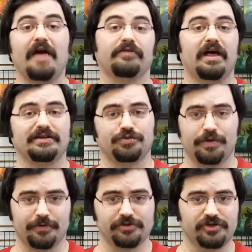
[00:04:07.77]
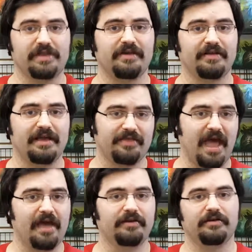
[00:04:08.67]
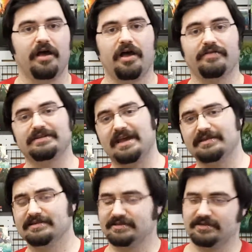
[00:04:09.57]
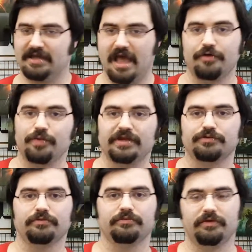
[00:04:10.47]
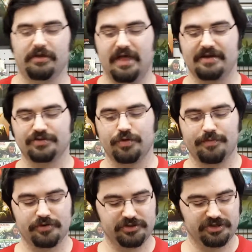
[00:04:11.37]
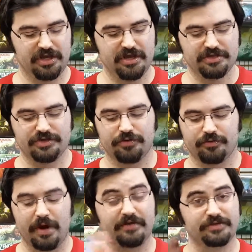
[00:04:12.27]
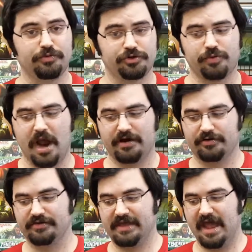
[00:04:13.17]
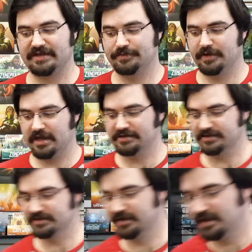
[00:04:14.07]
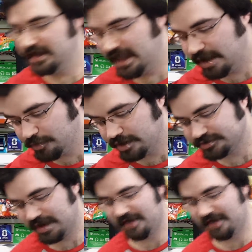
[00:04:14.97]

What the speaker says: a lot of sweepers or anything like that. The deck is kind of weak to a lot of sweepers. So the Reckless Bushwhacker, the Expedites, and we also